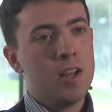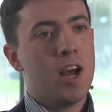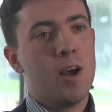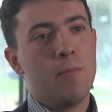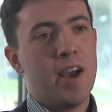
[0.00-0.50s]

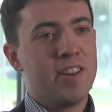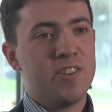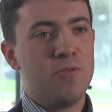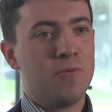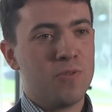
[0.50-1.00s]
And
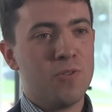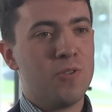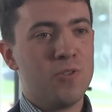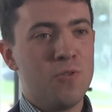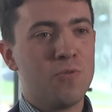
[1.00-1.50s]

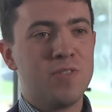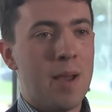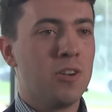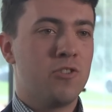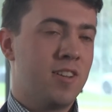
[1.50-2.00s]
you've
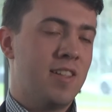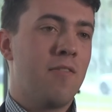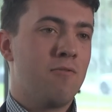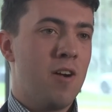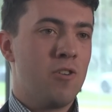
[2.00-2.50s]
demonstrated
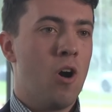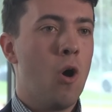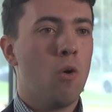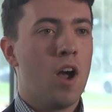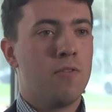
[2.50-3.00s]
that throughout your
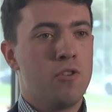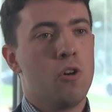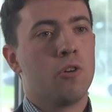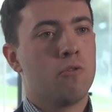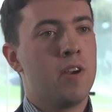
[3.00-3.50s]
whole life and your
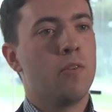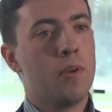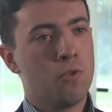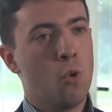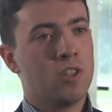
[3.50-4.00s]
whole career that
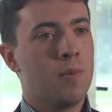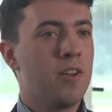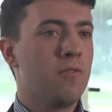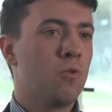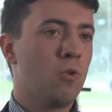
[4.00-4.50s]
we've talked
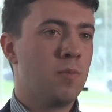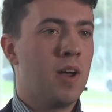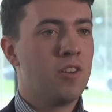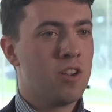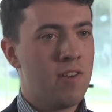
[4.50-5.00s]
about. You've talked
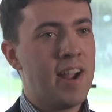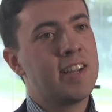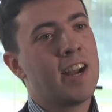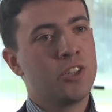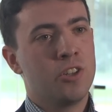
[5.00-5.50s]
about the
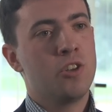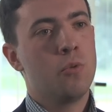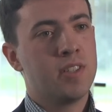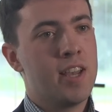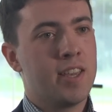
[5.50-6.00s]
direct action that you
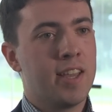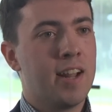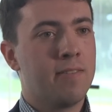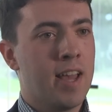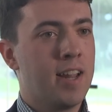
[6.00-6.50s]
were taking in
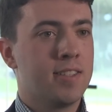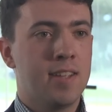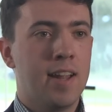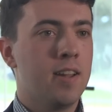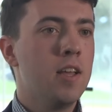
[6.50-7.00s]

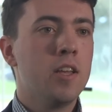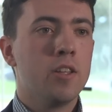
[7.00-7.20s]
Afghanistan.